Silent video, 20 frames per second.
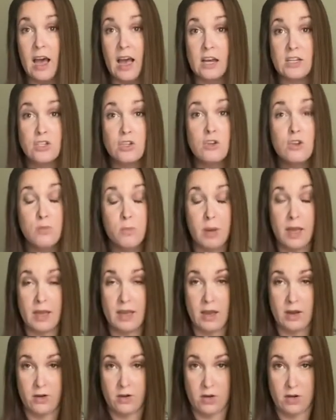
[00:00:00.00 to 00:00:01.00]
a toothpick
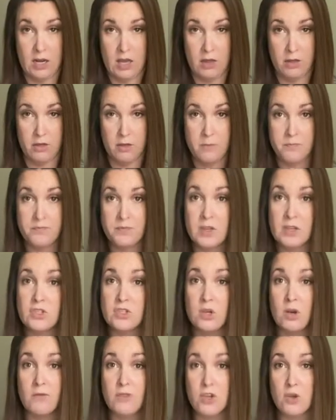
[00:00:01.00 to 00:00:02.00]
underneath.
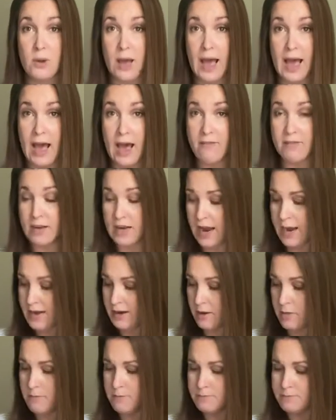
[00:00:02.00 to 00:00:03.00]
So if you have an
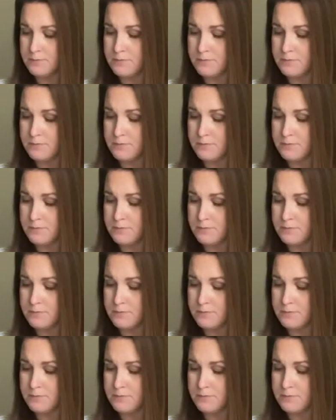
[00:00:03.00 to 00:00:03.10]
item